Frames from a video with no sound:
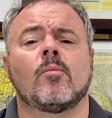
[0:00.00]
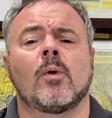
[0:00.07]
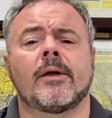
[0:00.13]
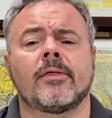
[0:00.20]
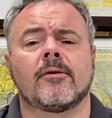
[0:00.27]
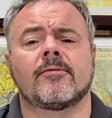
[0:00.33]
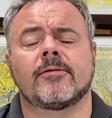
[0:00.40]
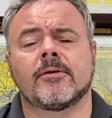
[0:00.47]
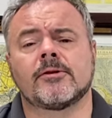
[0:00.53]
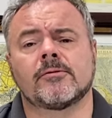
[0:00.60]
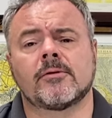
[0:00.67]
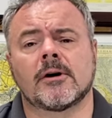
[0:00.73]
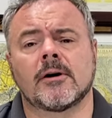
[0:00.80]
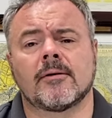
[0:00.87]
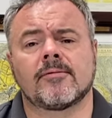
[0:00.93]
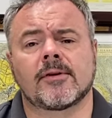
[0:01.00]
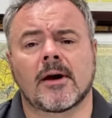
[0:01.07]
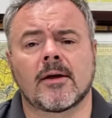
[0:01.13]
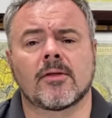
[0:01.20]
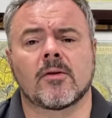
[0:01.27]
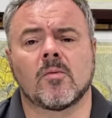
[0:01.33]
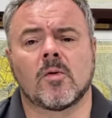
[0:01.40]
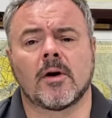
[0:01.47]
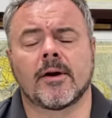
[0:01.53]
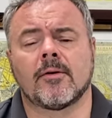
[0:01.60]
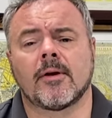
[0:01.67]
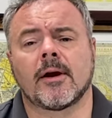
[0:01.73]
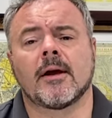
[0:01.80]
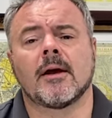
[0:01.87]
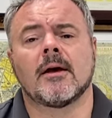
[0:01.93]
when the fruit arrived at the
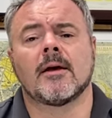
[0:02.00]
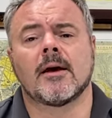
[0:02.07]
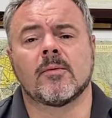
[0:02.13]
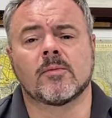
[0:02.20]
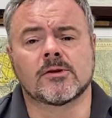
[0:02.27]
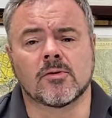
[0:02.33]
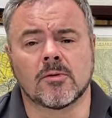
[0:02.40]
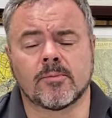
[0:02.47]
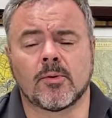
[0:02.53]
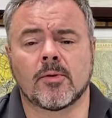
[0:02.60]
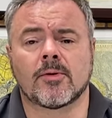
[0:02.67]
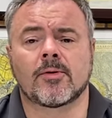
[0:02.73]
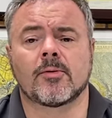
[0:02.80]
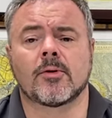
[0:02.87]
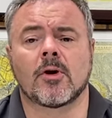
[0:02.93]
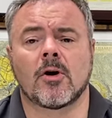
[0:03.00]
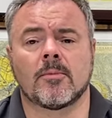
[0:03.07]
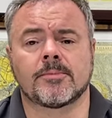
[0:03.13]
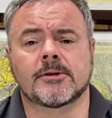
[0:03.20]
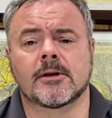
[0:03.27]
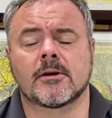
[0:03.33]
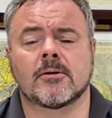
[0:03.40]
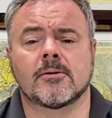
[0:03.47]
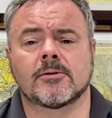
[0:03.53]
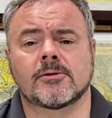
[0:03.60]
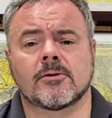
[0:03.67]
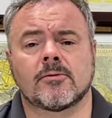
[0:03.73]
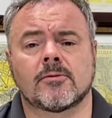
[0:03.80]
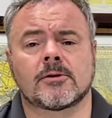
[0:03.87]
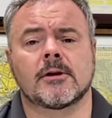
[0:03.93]
winery, it was all put through an optical
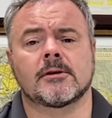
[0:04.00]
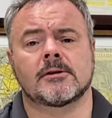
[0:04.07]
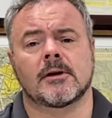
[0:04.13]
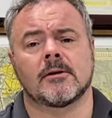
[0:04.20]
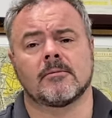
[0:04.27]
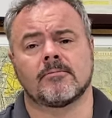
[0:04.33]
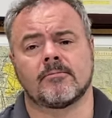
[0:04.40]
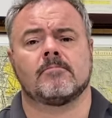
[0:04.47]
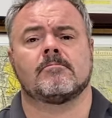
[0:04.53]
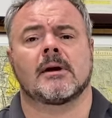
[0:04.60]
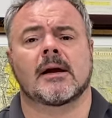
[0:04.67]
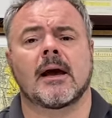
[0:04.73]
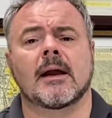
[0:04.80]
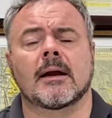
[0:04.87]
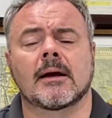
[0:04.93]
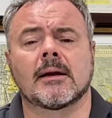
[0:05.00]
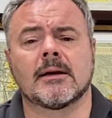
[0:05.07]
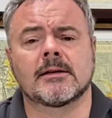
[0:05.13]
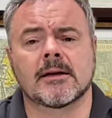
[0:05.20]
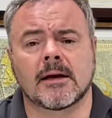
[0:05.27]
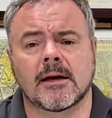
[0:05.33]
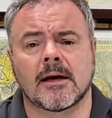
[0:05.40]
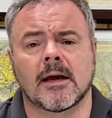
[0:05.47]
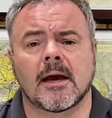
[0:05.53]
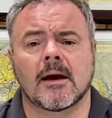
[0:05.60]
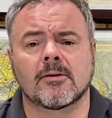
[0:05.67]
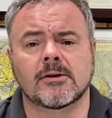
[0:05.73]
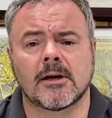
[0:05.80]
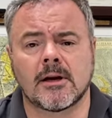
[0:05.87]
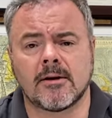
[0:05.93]
sorter, so mechanically taking
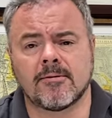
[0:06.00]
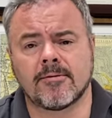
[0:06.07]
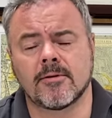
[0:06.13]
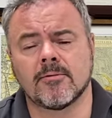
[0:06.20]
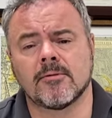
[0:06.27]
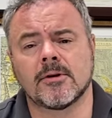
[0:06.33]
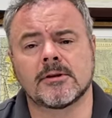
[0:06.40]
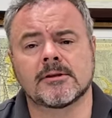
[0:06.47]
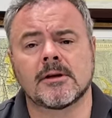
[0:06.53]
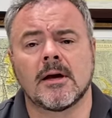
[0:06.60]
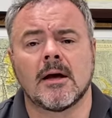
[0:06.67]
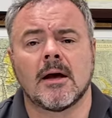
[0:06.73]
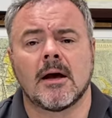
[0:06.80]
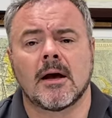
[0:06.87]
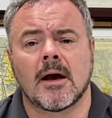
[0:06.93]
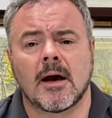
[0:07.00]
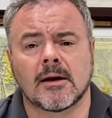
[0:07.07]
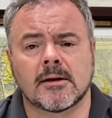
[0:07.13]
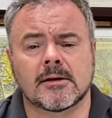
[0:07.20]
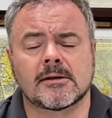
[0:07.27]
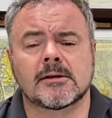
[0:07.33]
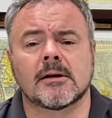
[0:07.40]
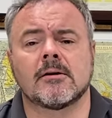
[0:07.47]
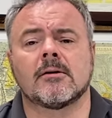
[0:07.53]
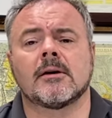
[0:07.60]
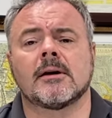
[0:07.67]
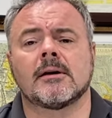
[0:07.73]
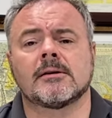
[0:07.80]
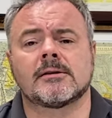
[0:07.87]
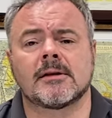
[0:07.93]
out any fruit that's
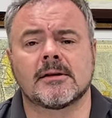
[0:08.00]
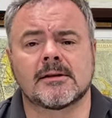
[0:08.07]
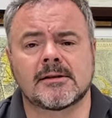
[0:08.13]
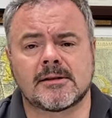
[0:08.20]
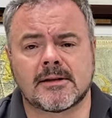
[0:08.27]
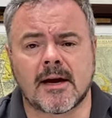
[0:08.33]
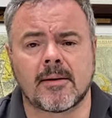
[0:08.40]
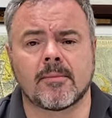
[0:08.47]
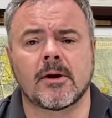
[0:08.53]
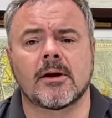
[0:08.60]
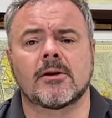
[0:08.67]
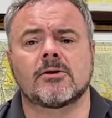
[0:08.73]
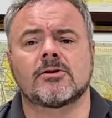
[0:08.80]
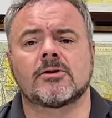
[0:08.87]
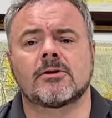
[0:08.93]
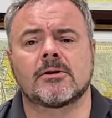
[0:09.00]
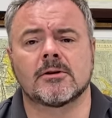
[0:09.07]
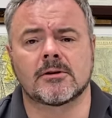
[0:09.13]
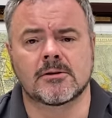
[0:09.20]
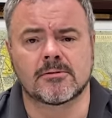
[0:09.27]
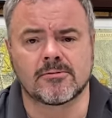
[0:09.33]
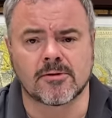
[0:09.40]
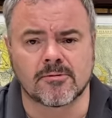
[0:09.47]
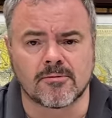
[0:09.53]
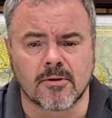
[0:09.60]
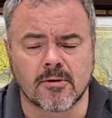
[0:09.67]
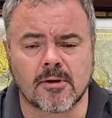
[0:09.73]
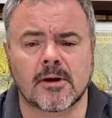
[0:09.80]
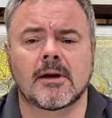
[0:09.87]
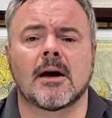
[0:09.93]
undersized, that's damaged, that's the
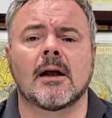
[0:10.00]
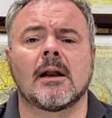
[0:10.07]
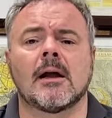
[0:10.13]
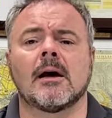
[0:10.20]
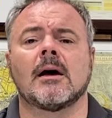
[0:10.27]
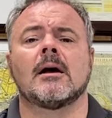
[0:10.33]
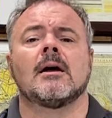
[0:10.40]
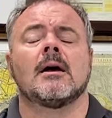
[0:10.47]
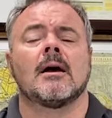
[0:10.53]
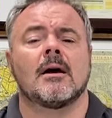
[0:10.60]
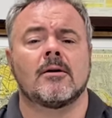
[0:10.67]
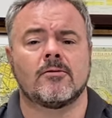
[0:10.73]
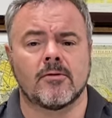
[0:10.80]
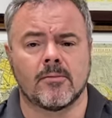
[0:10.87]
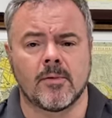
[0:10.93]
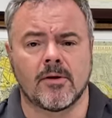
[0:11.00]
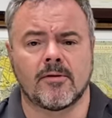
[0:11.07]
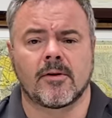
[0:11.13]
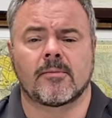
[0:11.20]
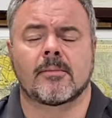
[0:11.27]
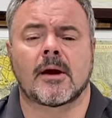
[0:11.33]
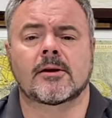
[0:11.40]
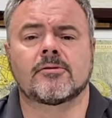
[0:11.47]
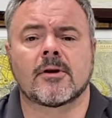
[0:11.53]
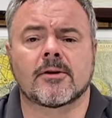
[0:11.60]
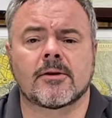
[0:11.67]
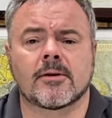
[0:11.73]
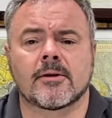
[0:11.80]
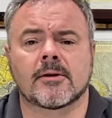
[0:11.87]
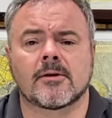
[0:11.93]
wrong colour, removing matter
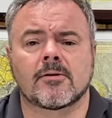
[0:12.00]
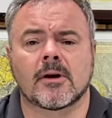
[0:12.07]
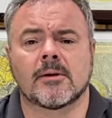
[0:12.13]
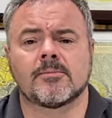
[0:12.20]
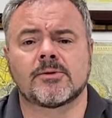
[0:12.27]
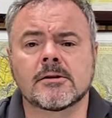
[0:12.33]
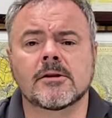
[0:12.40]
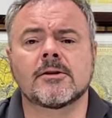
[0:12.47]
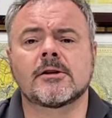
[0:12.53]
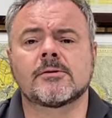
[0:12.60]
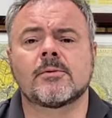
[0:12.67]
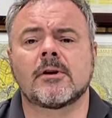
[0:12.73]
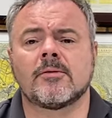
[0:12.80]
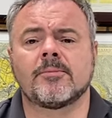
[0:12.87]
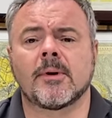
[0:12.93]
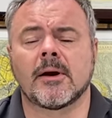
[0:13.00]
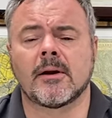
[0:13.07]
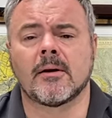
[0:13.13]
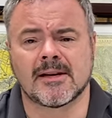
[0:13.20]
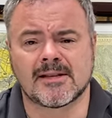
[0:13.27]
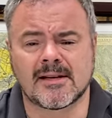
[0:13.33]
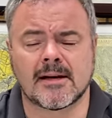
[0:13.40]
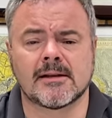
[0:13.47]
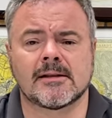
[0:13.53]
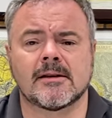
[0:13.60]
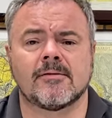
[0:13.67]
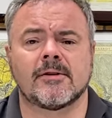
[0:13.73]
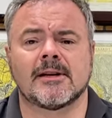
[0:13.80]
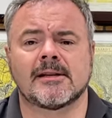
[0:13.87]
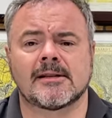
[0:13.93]
other than grapes. So this will have been
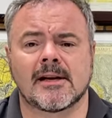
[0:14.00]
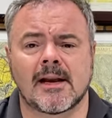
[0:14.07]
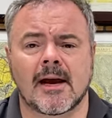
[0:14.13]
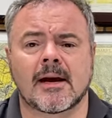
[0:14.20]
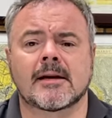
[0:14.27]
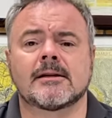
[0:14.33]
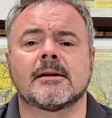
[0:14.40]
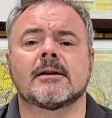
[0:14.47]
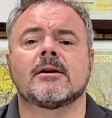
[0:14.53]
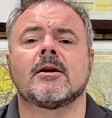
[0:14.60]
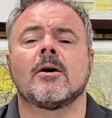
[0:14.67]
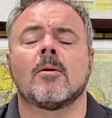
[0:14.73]
intensively selected